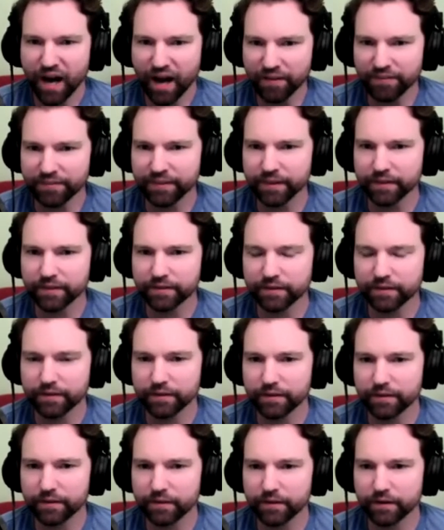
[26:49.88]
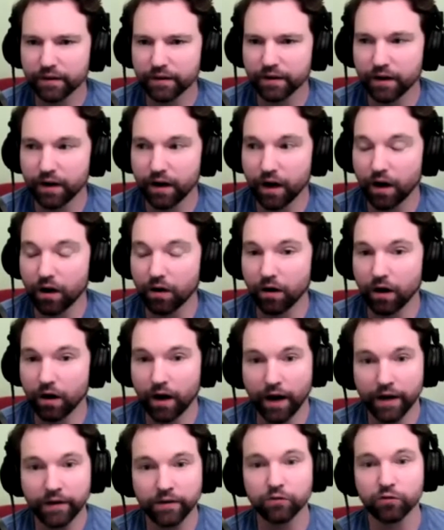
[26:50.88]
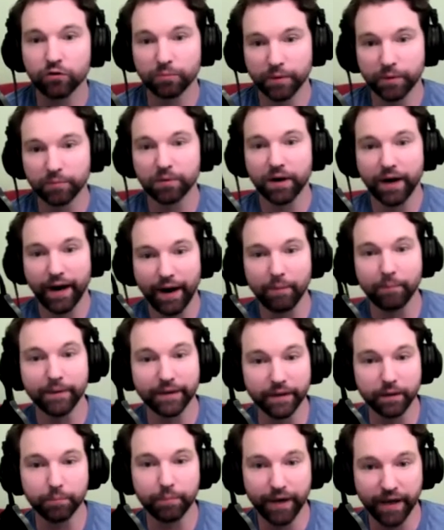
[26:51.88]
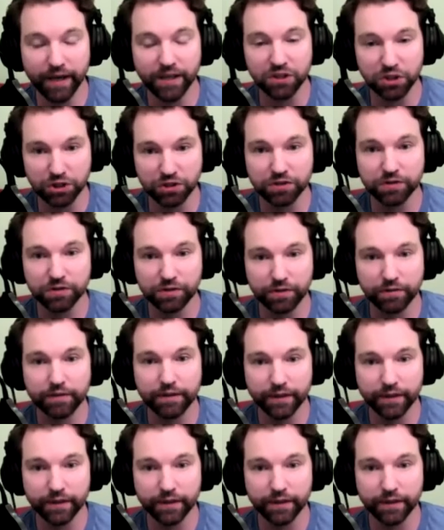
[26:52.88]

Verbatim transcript: I think I don't remember how many pages